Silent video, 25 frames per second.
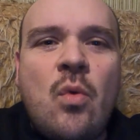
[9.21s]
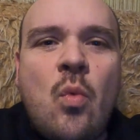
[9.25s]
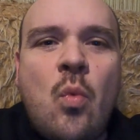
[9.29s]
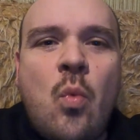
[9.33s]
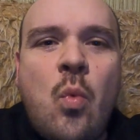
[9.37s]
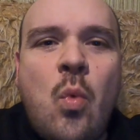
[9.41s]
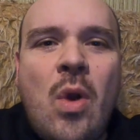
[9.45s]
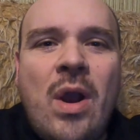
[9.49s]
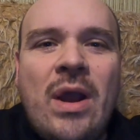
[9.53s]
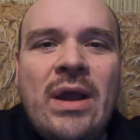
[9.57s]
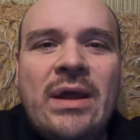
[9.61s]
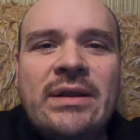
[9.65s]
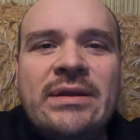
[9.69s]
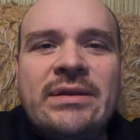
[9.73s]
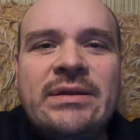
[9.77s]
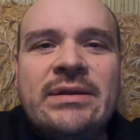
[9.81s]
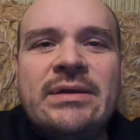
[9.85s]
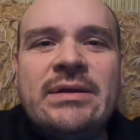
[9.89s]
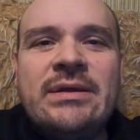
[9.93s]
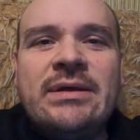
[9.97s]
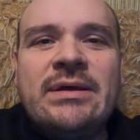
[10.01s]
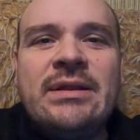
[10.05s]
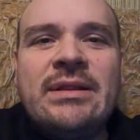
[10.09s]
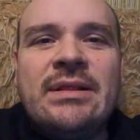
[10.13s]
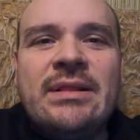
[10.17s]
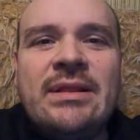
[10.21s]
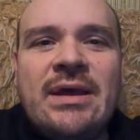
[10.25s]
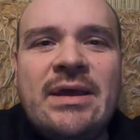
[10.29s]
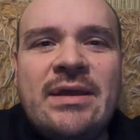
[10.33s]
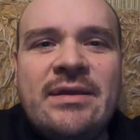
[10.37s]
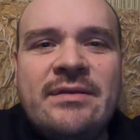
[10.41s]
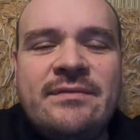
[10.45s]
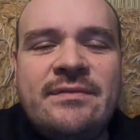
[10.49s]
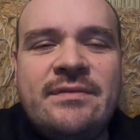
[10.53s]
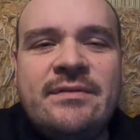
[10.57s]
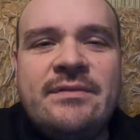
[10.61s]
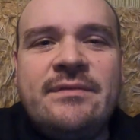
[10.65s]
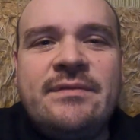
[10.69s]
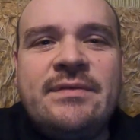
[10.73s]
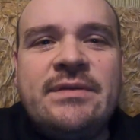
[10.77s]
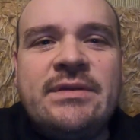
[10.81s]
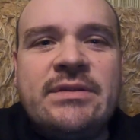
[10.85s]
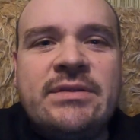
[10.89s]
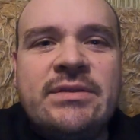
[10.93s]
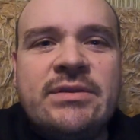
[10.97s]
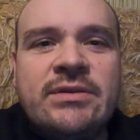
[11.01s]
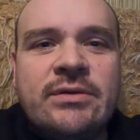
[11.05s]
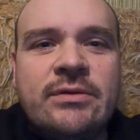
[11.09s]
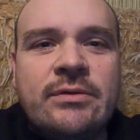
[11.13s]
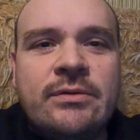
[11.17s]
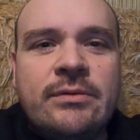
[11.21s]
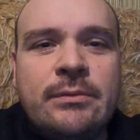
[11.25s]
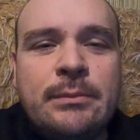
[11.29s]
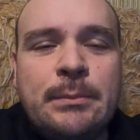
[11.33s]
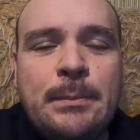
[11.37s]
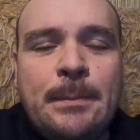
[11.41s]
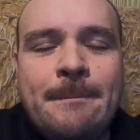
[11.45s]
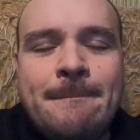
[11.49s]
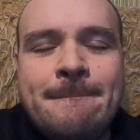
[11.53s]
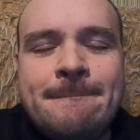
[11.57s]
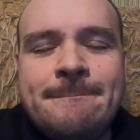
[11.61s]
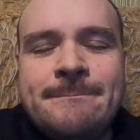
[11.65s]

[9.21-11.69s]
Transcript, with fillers: one uh, live video.